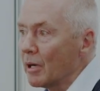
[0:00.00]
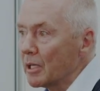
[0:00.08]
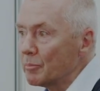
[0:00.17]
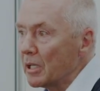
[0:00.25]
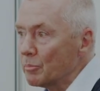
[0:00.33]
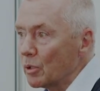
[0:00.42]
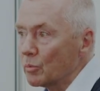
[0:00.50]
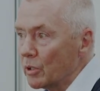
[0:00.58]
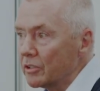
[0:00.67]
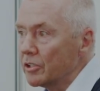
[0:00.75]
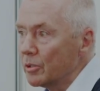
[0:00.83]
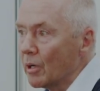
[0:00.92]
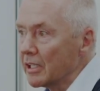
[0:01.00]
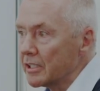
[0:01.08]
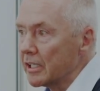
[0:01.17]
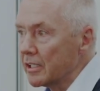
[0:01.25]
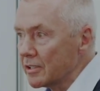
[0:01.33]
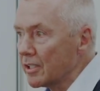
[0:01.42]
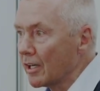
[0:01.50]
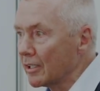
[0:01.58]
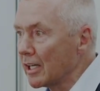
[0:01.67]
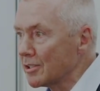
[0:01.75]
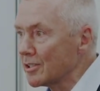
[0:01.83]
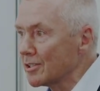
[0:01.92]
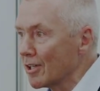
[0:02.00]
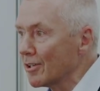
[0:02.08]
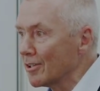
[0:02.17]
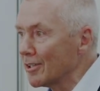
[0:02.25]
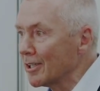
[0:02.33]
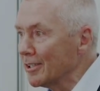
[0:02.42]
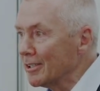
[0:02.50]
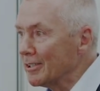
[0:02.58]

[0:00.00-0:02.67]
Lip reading: by people with new ideas, not necessarily